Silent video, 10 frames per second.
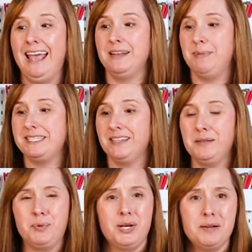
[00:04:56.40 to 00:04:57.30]
and
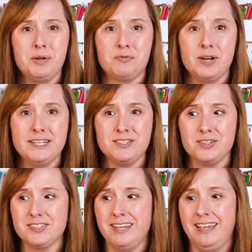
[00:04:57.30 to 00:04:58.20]
basically put it up on
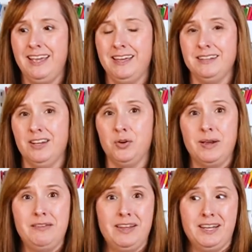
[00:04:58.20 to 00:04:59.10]
risers and
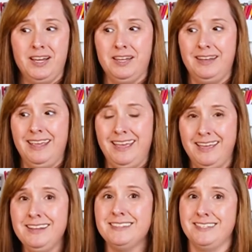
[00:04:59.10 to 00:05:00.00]
engrave and cut
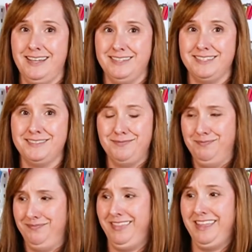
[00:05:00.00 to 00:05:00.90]
any size
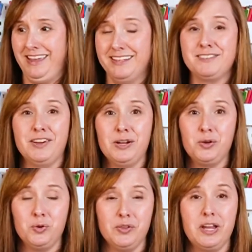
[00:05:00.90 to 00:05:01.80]
thing. It's very
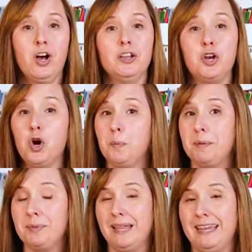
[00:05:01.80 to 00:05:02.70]
cool. They call it
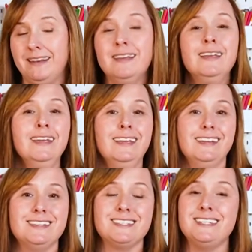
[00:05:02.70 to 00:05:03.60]
open plane.
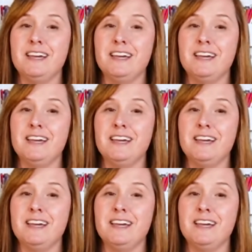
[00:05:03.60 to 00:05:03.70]
It is